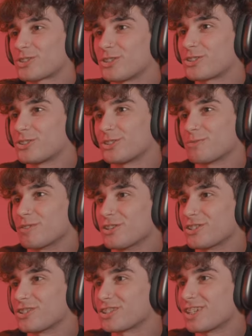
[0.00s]
such good
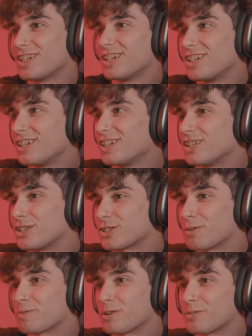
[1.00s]
speeches. He's
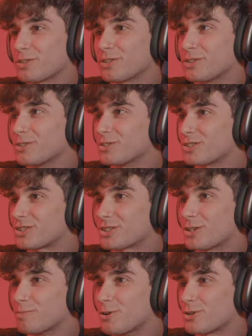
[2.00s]
up there with those
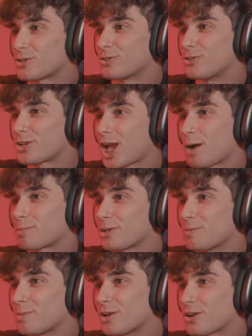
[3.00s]
emotional
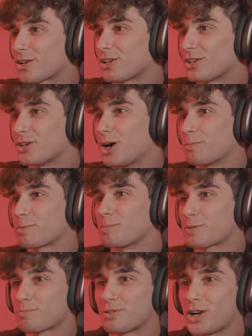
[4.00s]
Captain America and
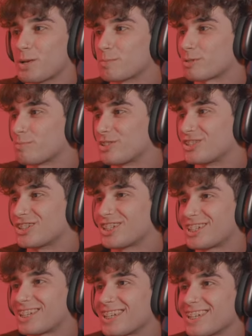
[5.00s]
Optimus Prime
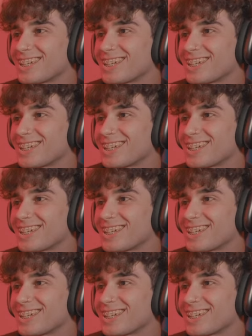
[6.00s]
speeches.